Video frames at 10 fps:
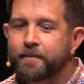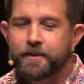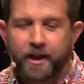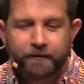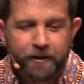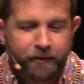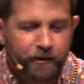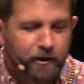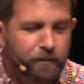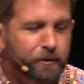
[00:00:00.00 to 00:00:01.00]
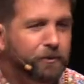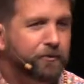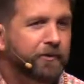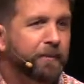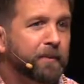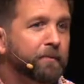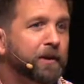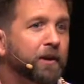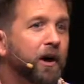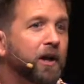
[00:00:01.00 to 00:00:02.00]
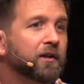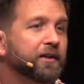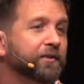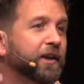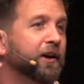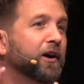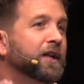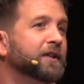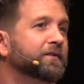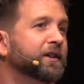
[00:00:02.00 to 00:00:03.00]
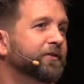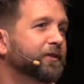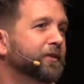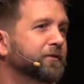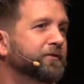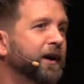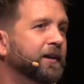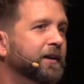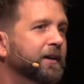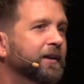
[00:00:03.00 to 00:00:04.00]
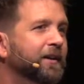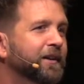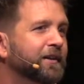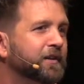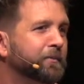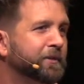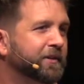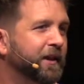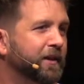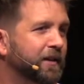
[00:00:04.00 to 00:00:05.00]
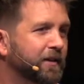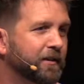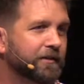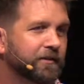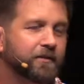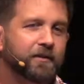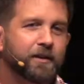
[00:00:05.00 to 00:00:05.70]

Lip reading: None of us are immune from it, but instead, all of us are invited to partake in it.